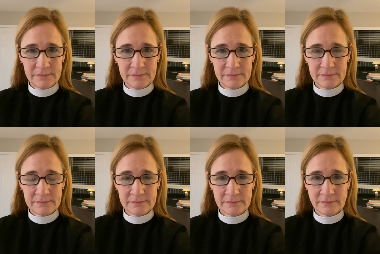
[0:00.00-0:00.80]

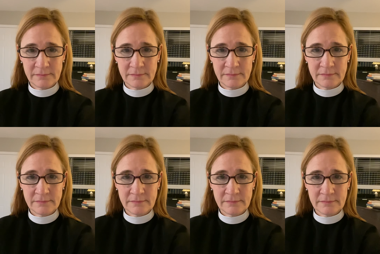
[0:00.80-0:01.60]

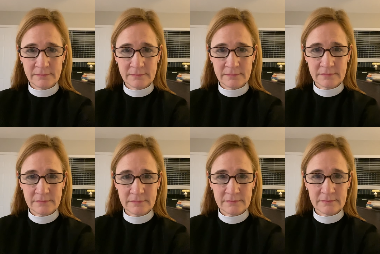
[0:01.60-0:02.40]

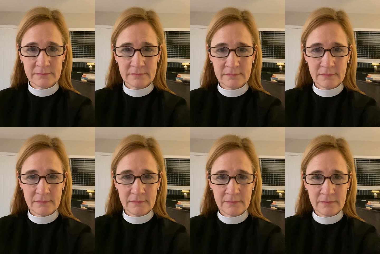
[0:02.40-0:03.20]

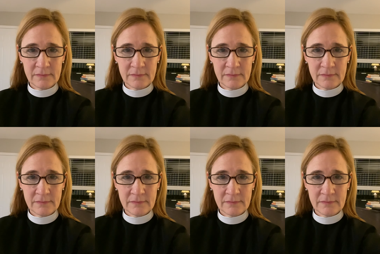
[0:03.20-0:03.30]
No one is speaking in this clip.